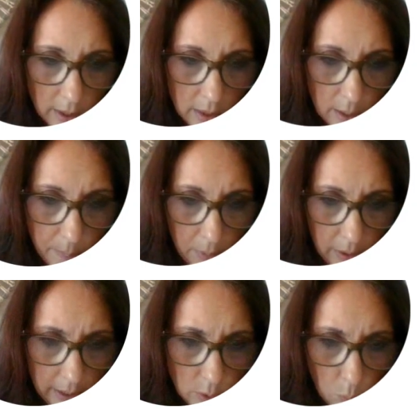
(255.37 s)
the
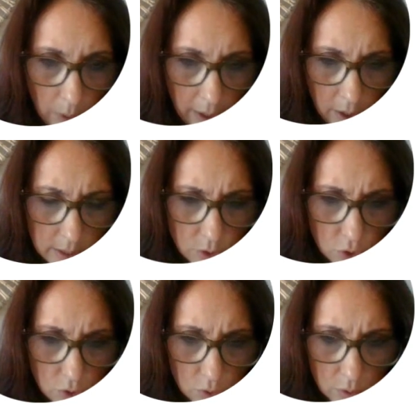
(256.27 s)
bullet where
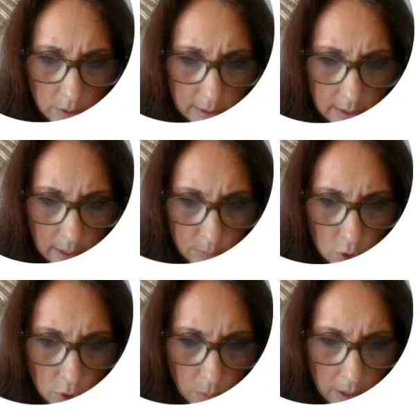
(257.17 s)
students seem
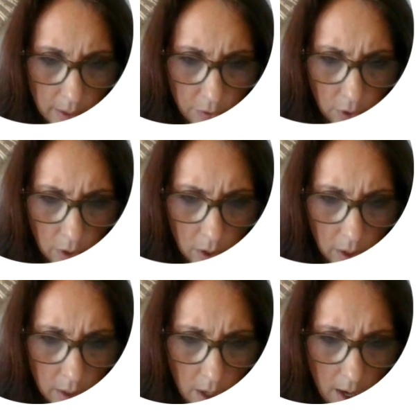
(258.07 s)
to either
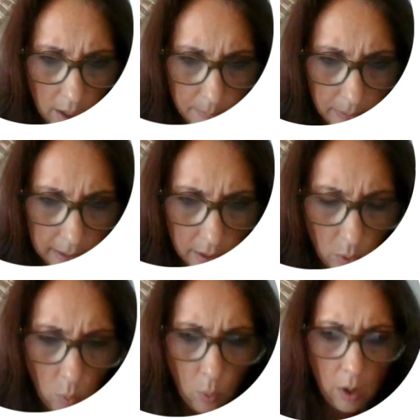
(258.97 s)
not complete
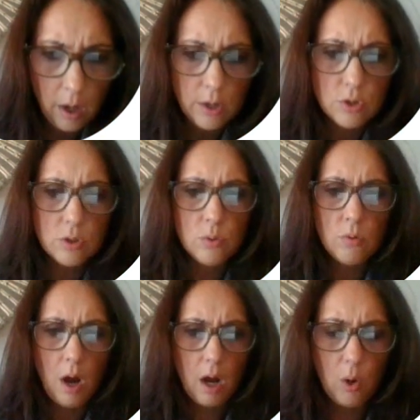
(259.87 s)
it or do
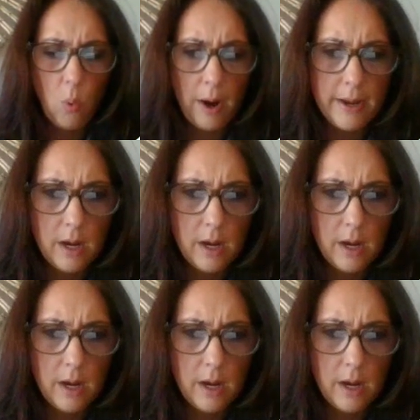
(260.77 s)
not quite